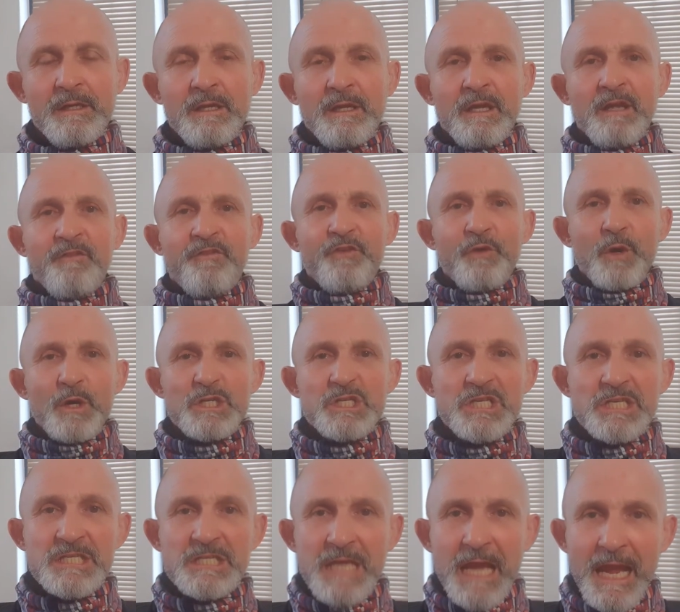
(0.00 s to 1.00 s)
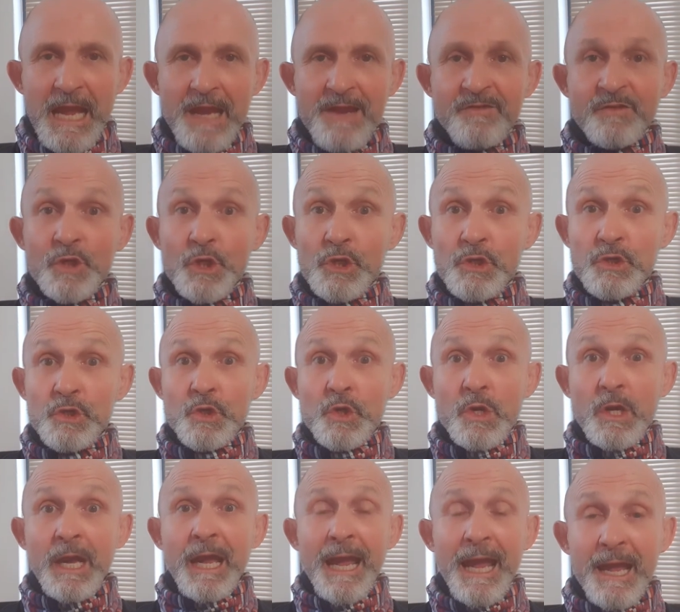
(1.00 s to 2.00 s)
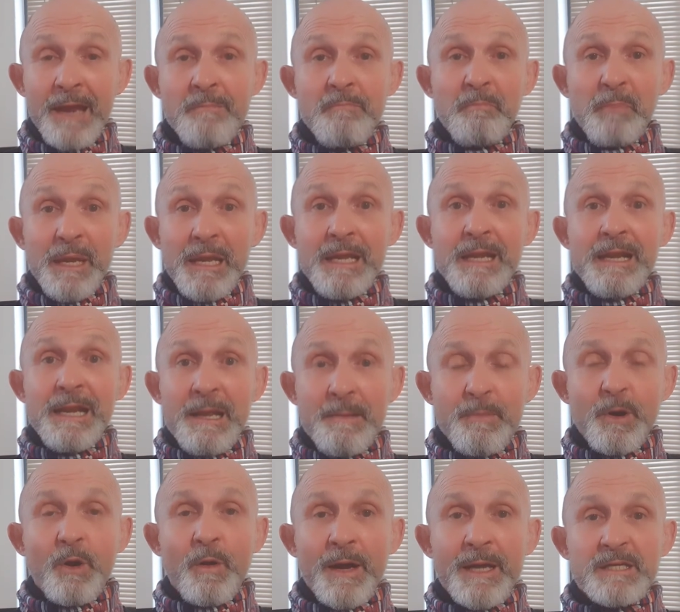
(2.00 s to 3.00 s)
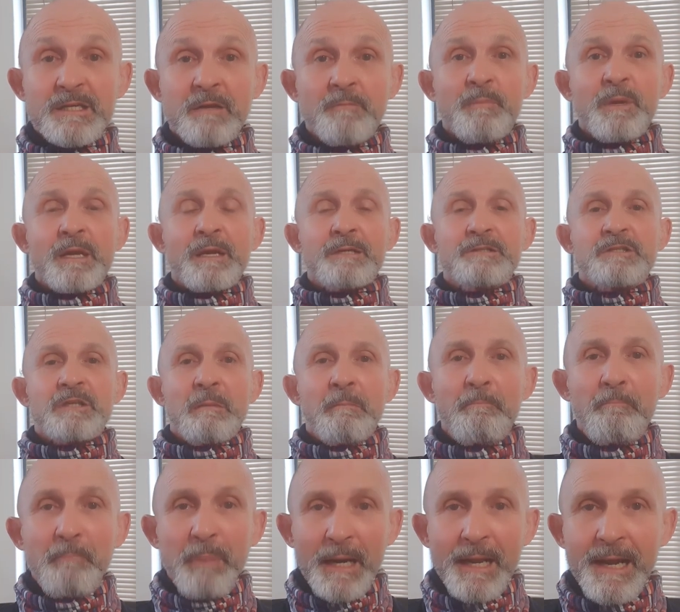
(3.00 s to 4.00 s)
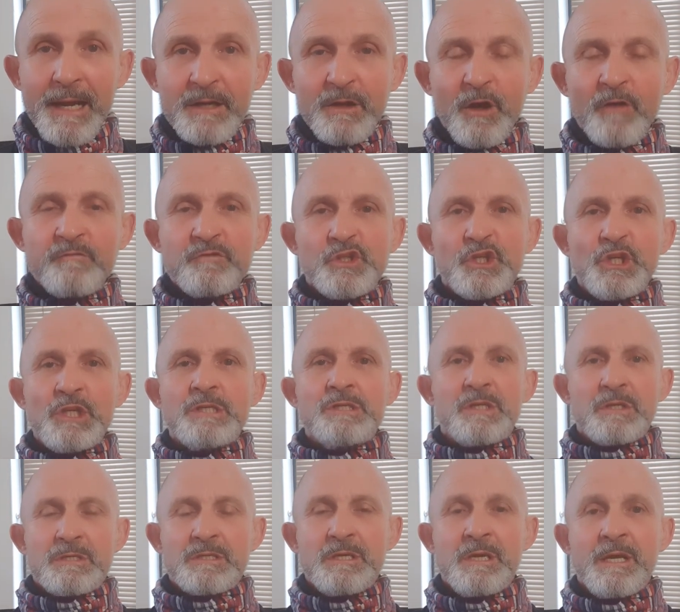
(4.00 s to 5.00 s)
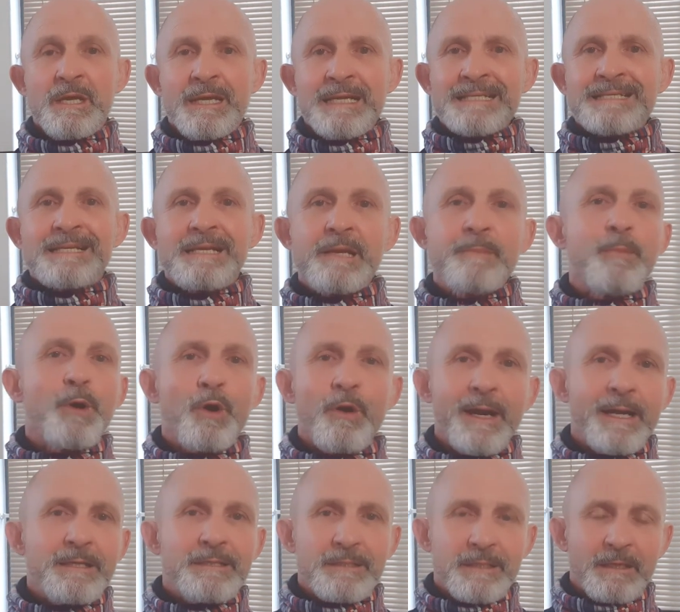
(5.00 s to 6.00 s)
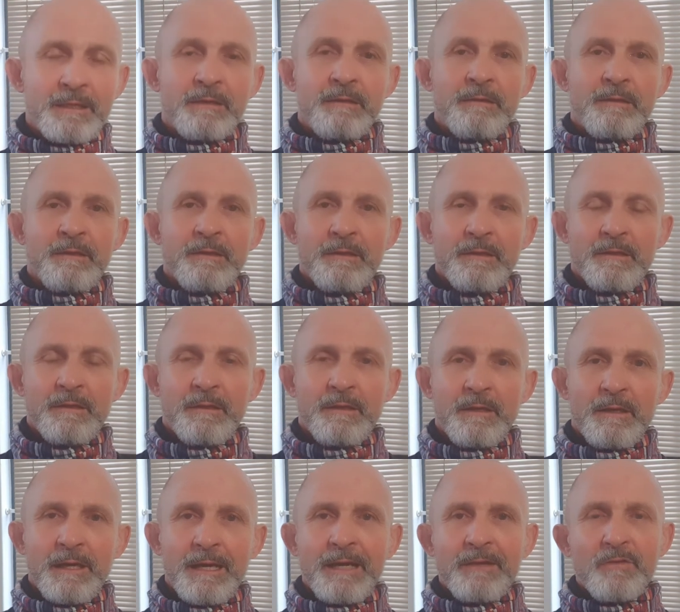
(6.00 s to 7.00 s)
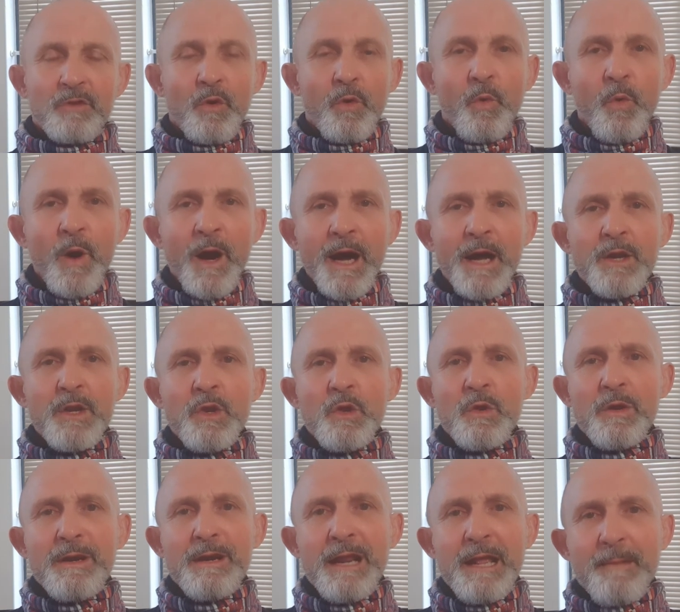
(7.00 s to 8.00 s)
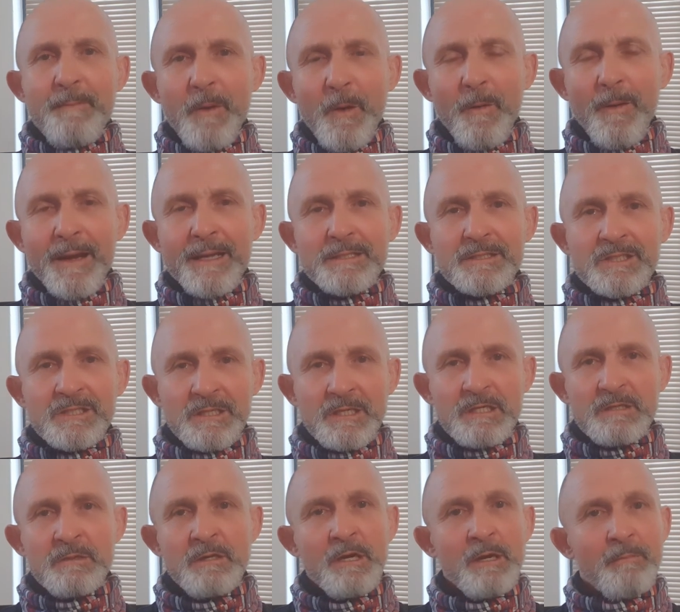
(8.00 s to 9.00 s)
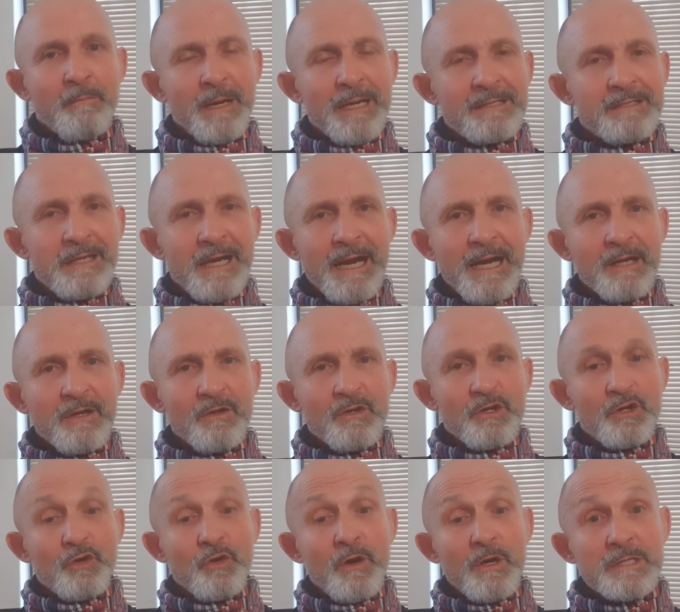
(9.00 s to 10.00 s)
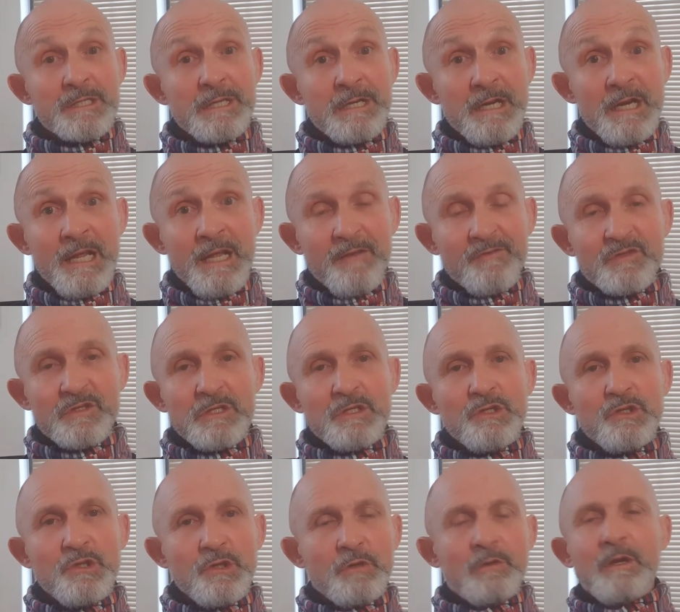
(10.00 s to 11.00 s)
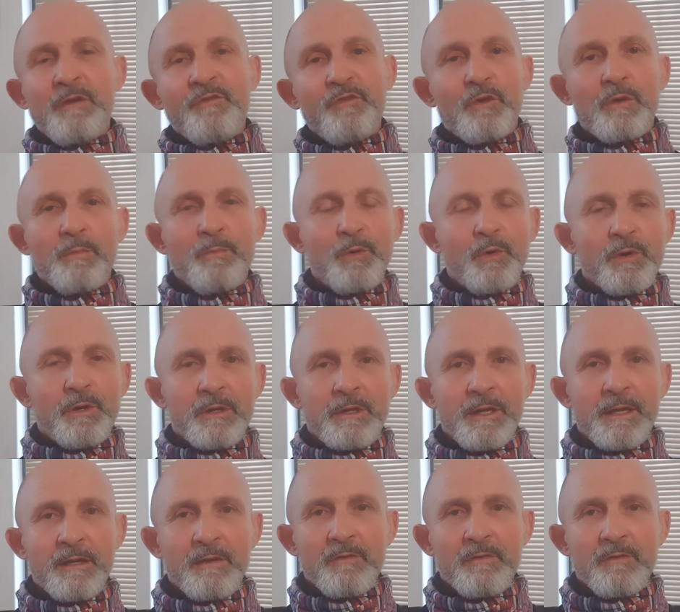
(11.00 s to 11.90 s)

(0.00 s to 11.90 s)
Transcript: If you are saved, you can be liberated because the blood of Jesus is liberating. And the one who liberates us by dying on the cross lives in you if you're a born again